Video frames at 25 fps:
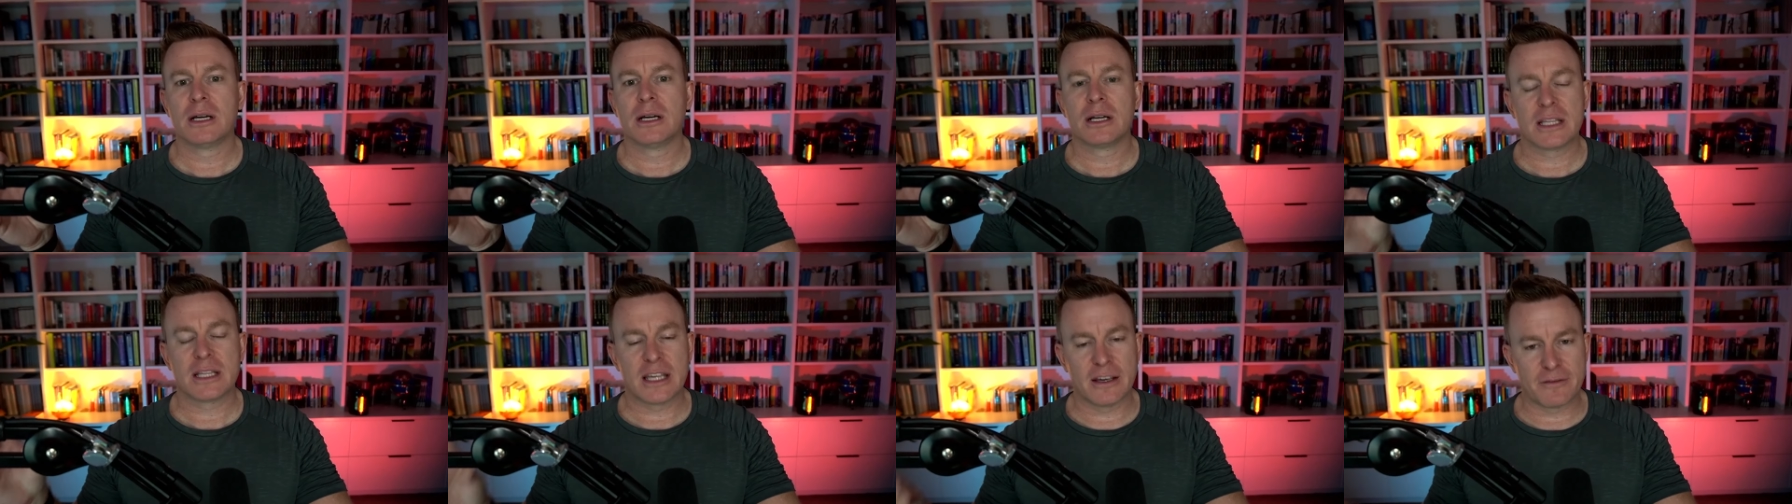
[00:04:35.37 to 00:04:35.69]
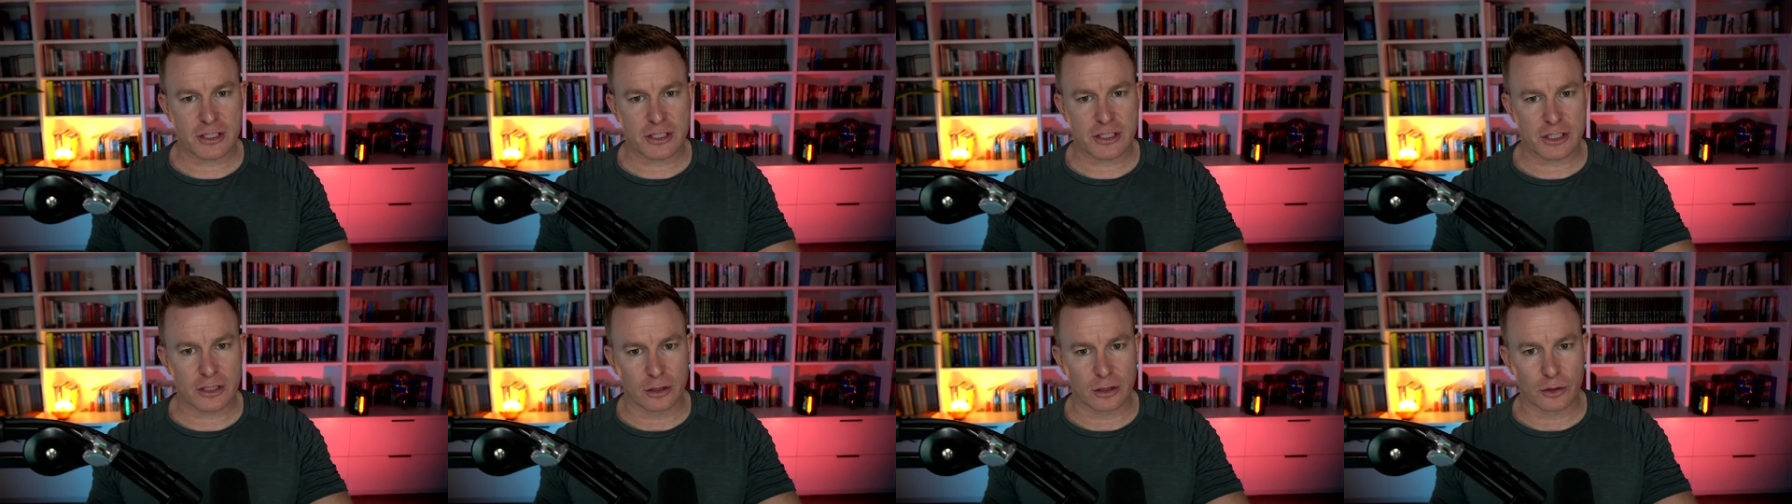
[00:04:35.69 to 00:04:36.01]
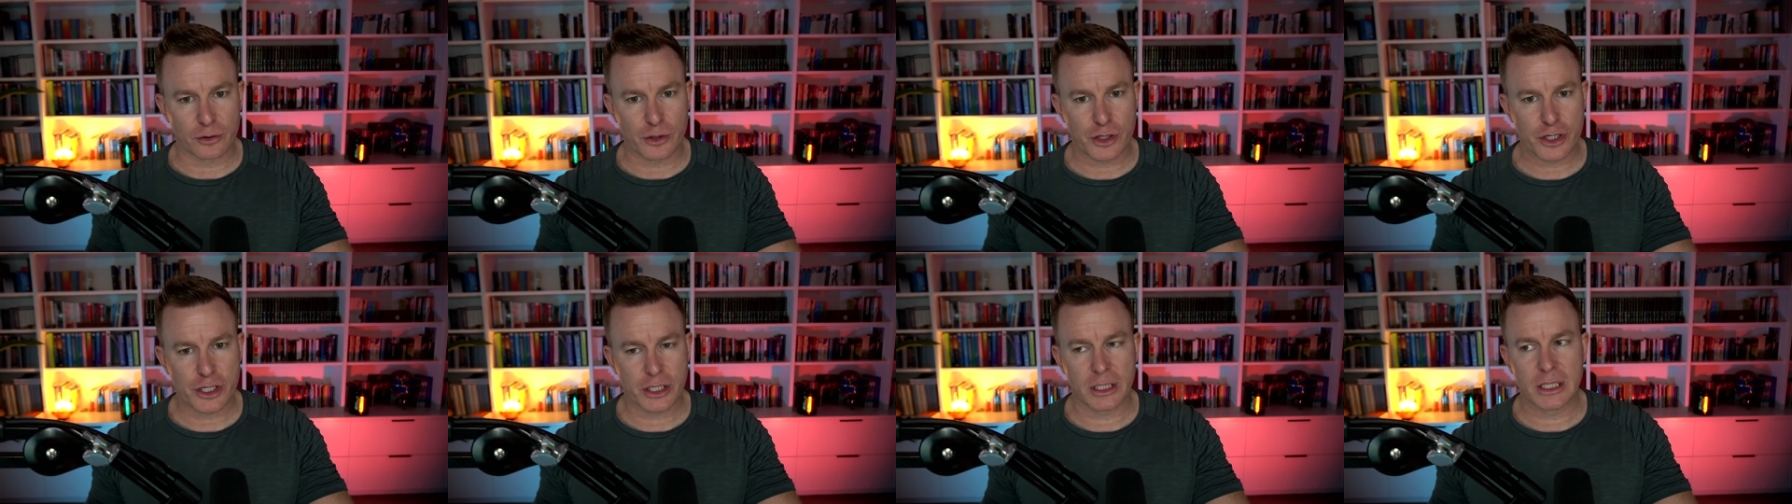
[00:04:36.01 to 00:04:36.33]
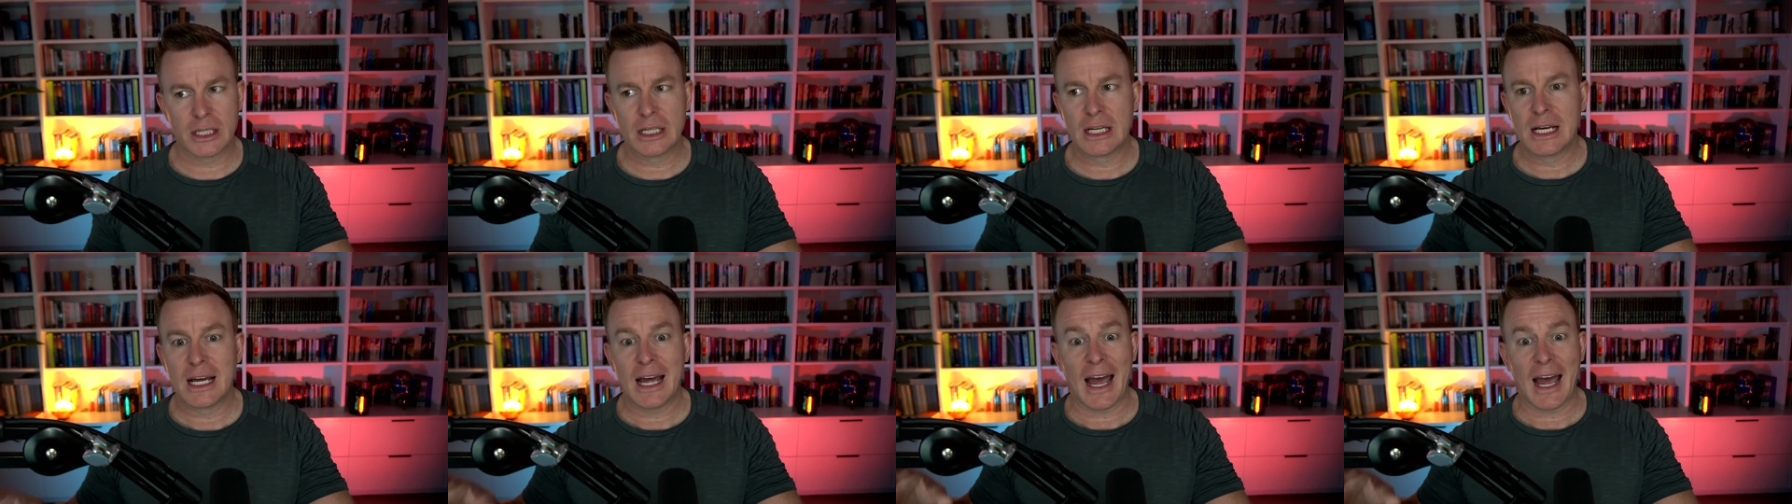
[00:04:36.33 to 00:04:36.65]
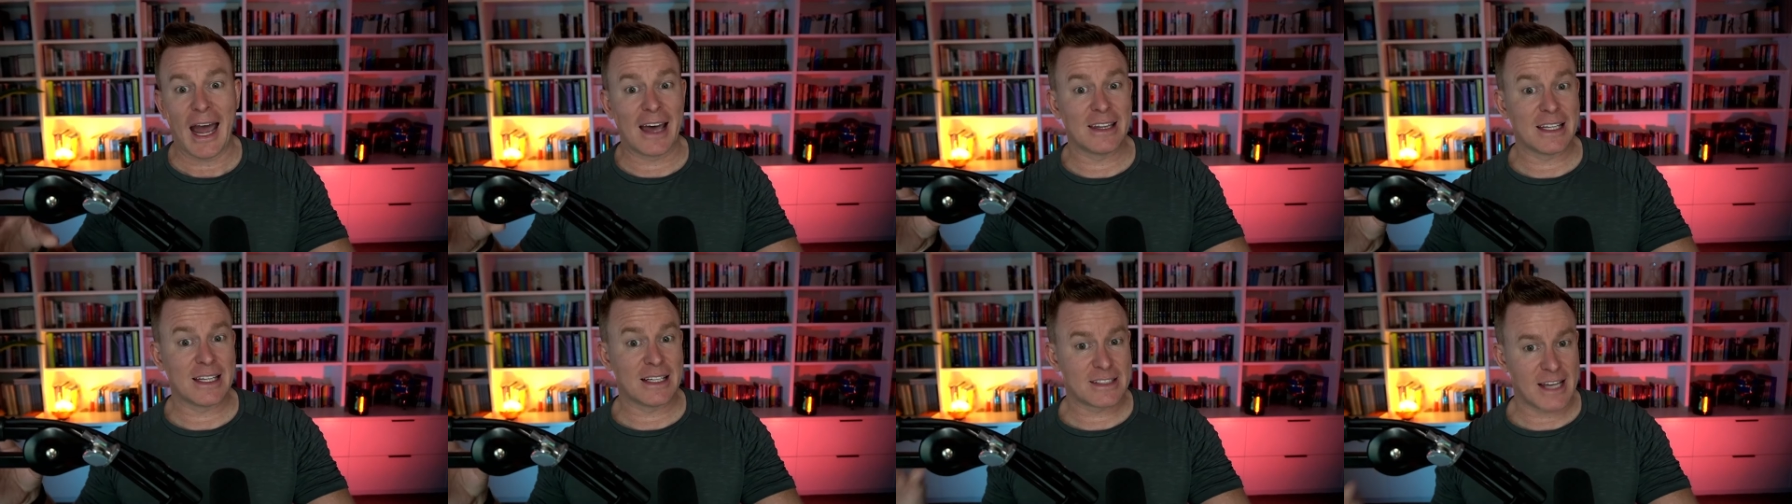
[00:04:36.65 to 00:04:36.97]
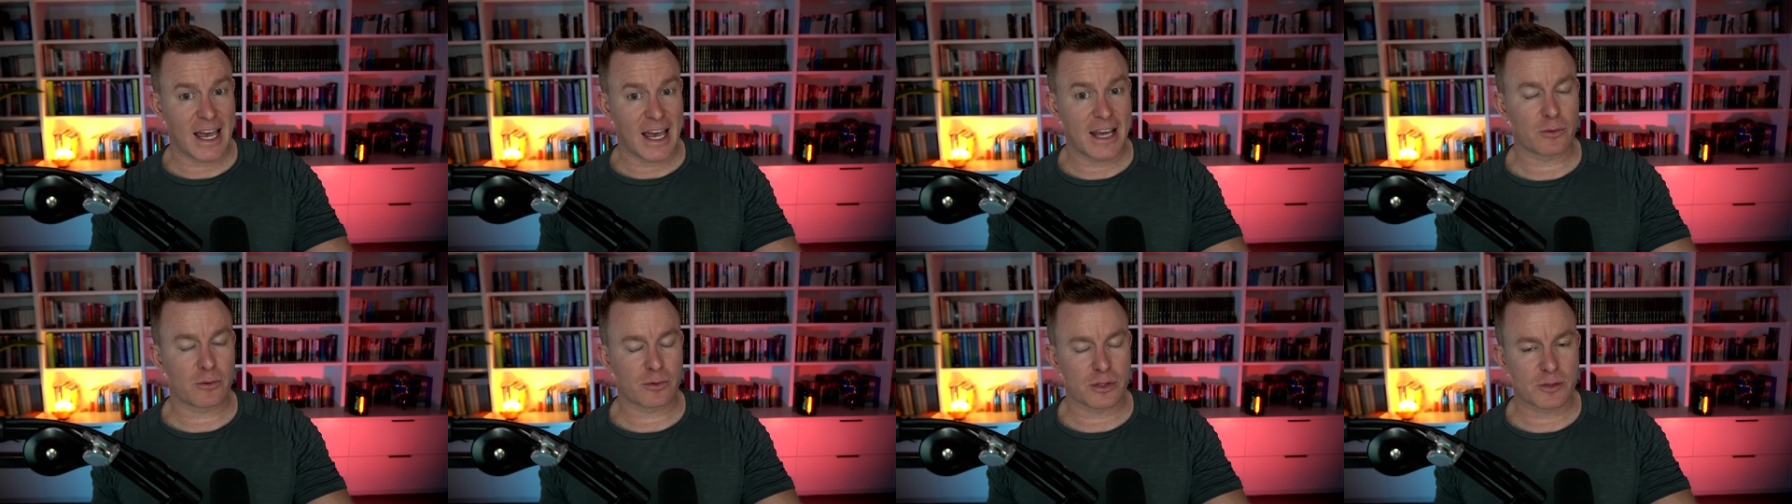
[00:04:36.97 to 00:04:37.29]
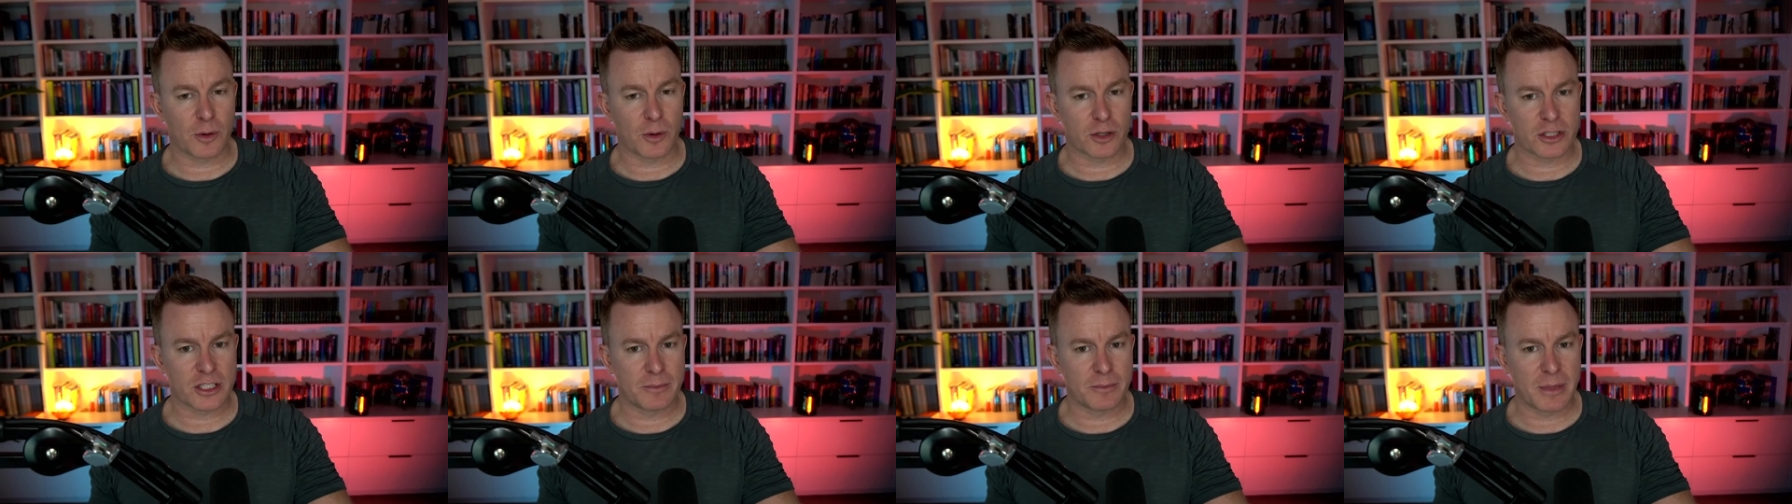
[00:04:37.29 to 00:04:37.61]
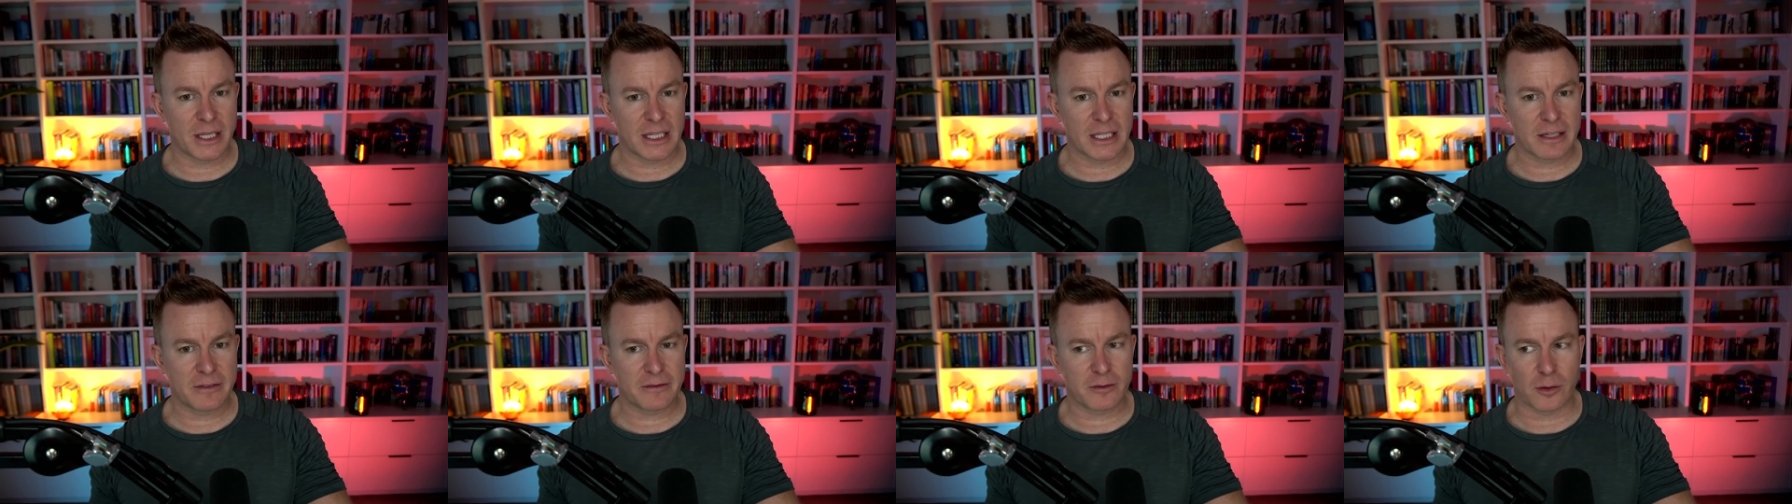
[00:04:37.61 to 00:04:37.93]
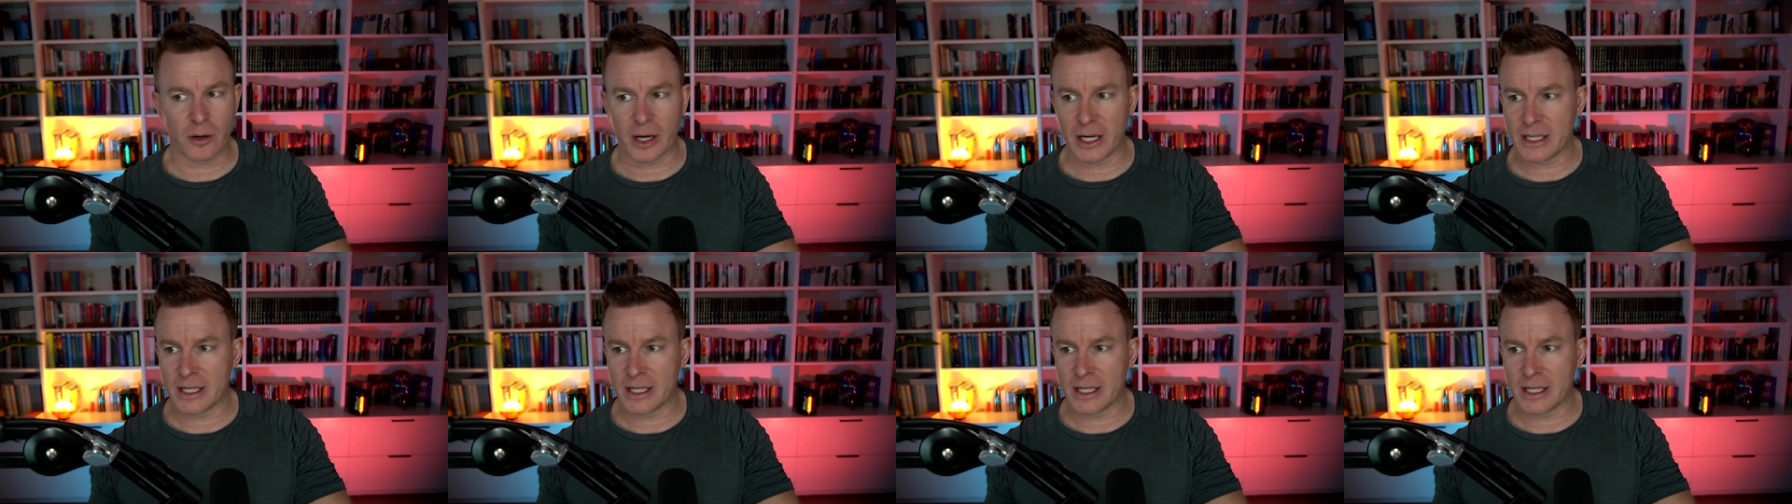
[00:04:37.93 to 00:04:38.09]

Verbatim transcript: give a solution, and then take responsibility for it.